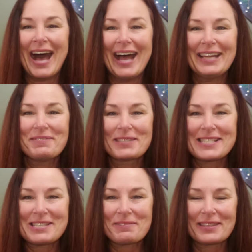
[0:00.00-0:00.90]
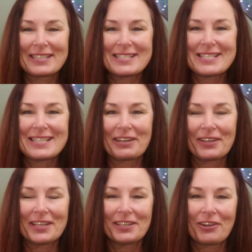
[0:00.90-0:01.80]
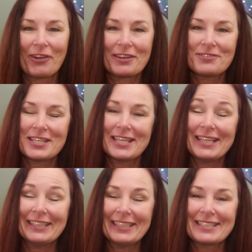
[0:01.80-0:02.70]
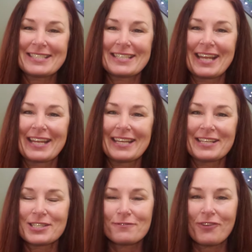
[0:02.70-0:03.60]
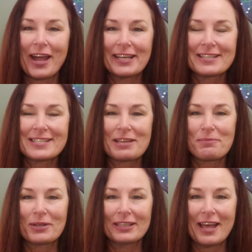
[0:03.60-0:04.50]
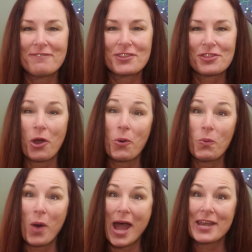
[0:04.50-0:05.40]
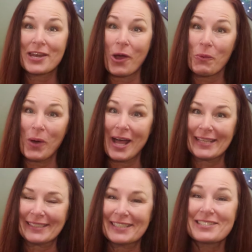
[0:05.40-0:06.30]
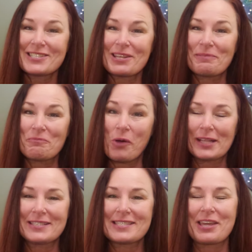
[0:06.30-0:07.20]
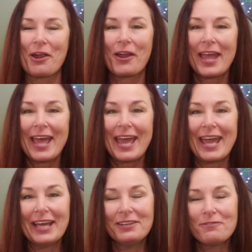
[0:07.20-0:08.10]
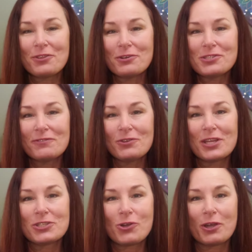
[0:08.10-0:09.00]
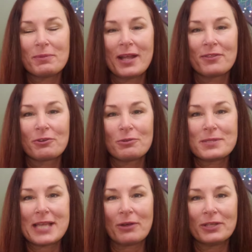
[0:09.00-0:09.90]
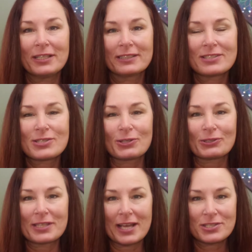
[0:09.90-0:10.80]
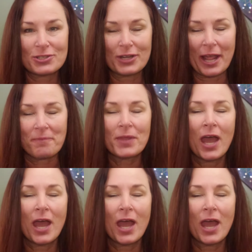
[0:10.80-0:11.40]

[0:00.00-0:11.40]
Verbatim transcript: Hi, I'm Lisa with Lisa Snyder Integrative Healing, and today is Friday, December 11th, 1 1, some ones there. And for those of you that joined me on the group Sound Healing Circle yesterday,